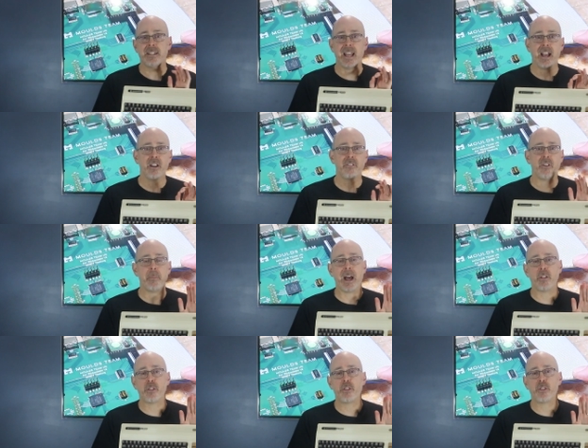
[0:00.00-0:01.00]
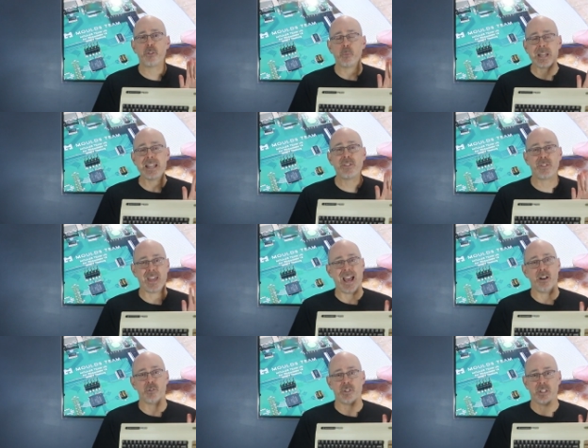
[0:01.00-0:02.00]
in a town of about
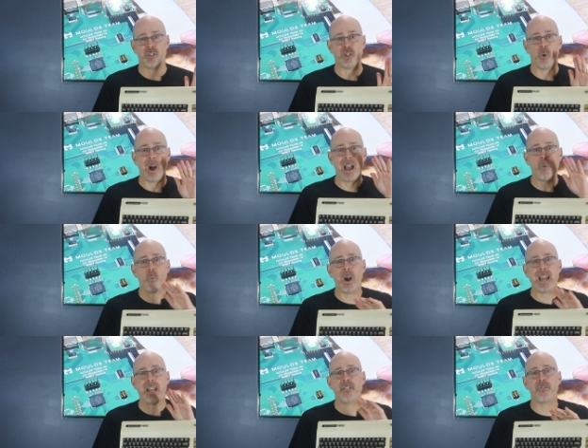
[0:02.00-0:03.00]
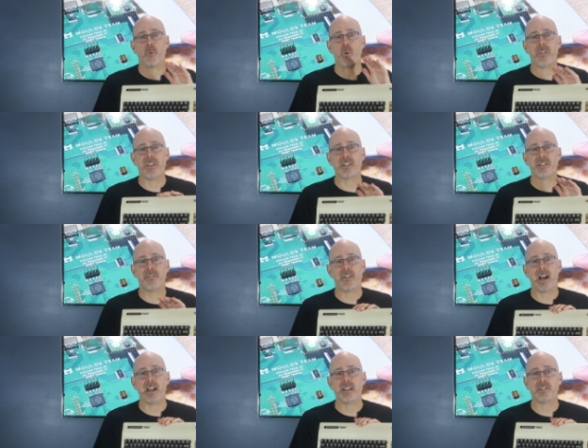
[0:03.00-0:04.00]
3,000. So I waited for
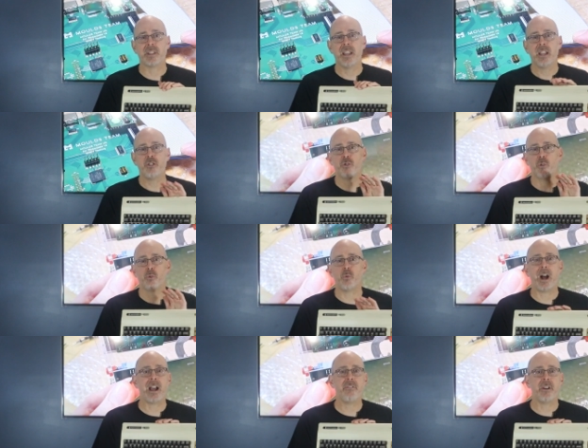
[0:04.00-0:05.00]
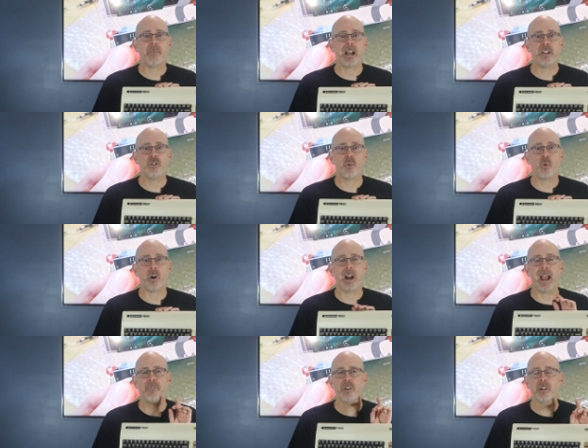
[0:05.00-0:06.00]
this device to arrive at my
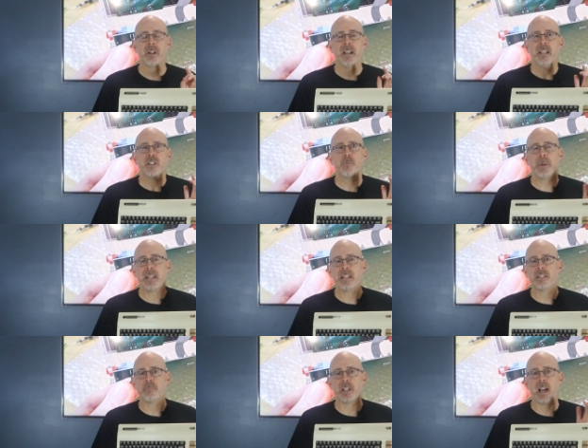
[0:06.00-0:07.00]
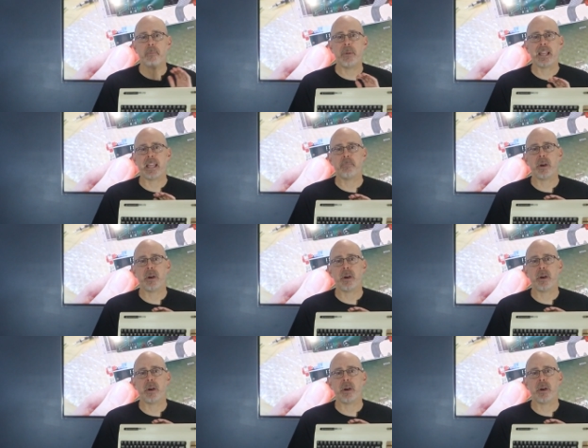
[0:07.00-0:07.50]
door after spending some time